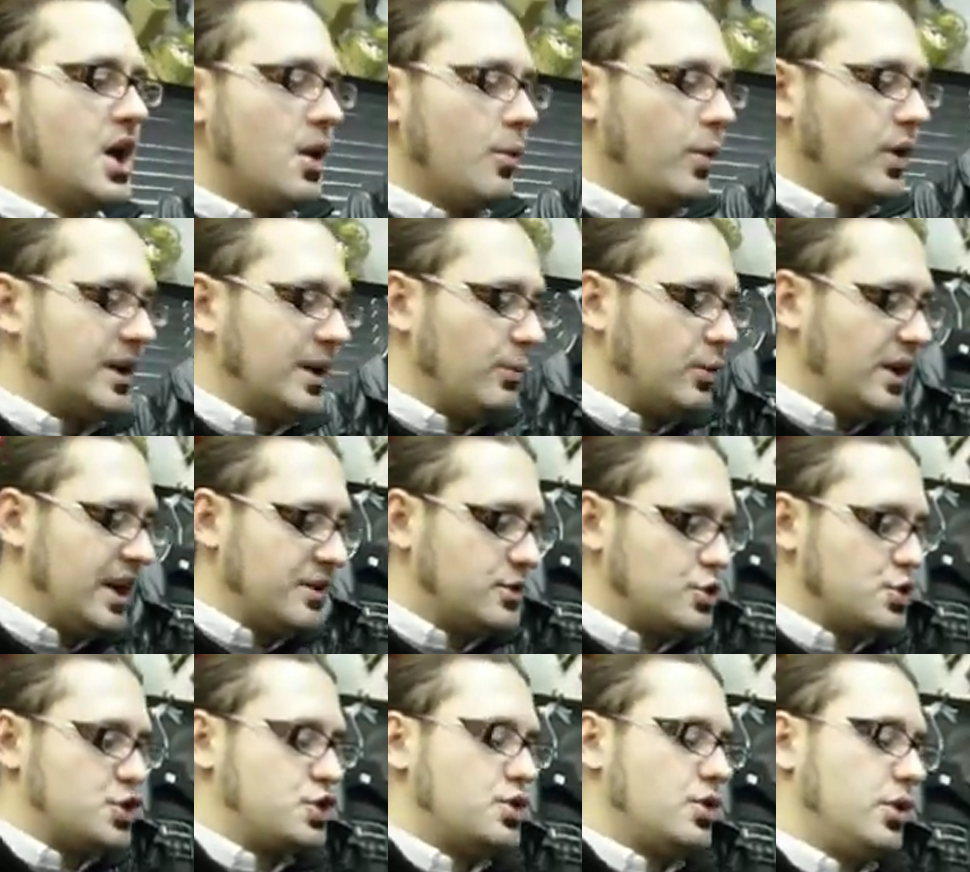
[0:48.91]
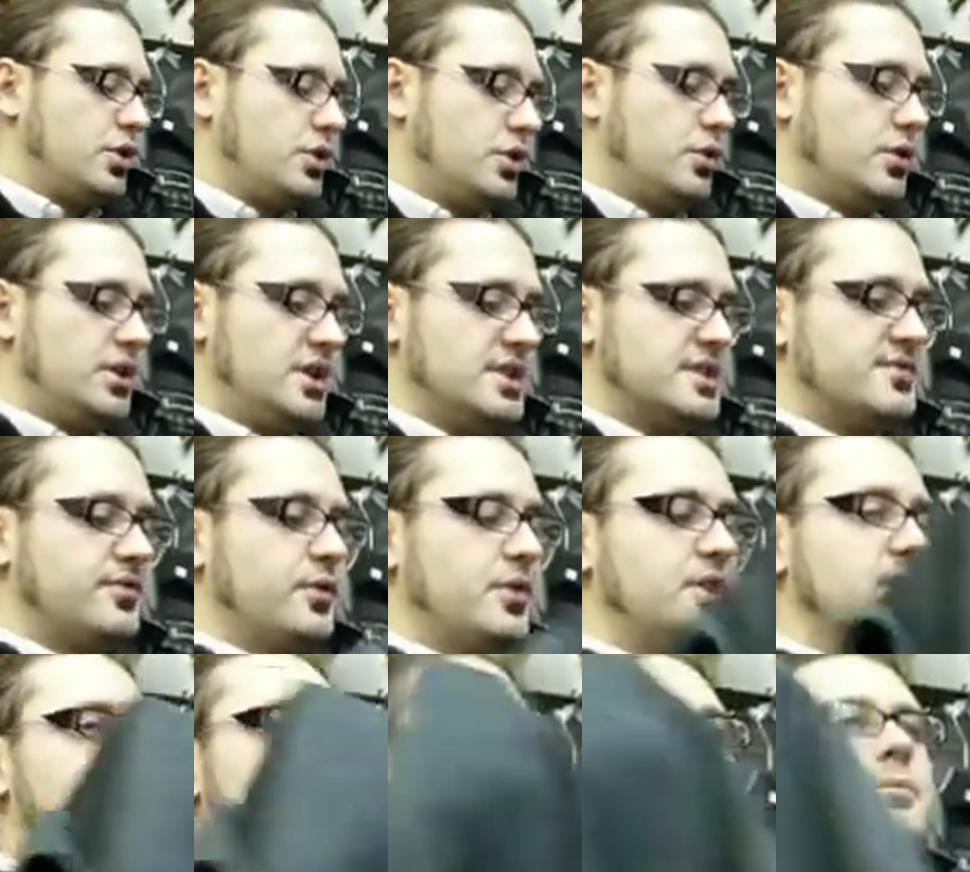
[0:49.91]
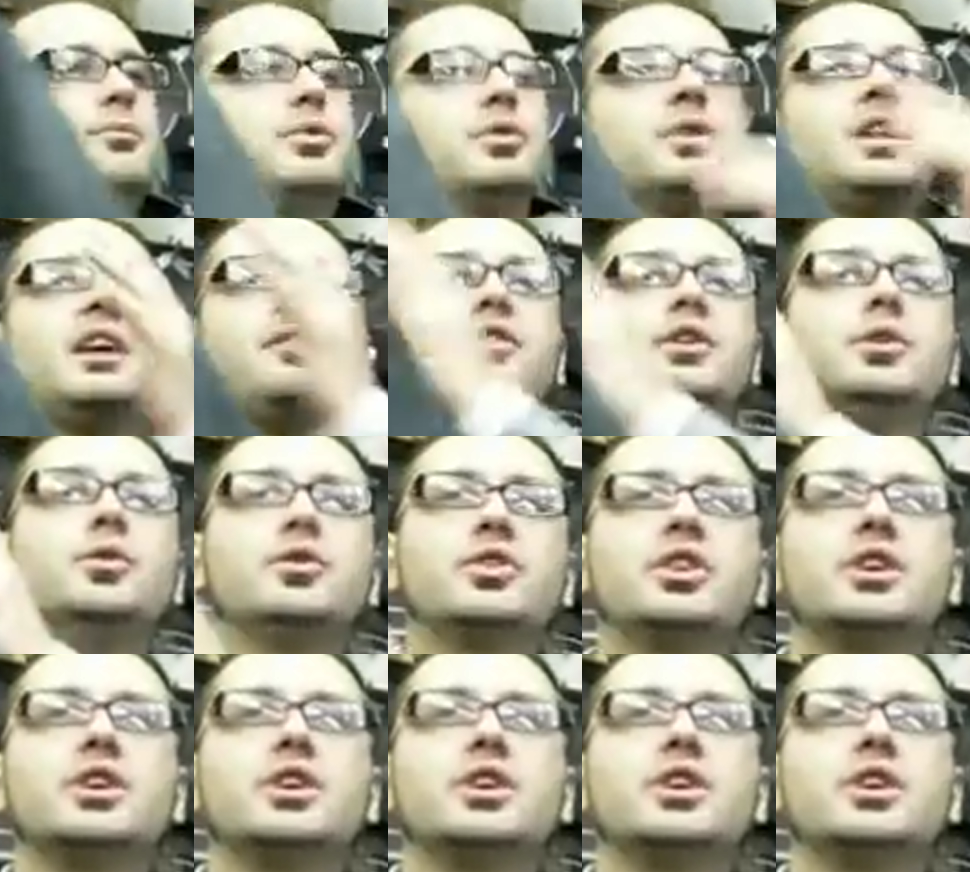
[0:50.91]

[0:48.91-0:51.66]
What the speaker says: What I would like to show you is, for example, have a look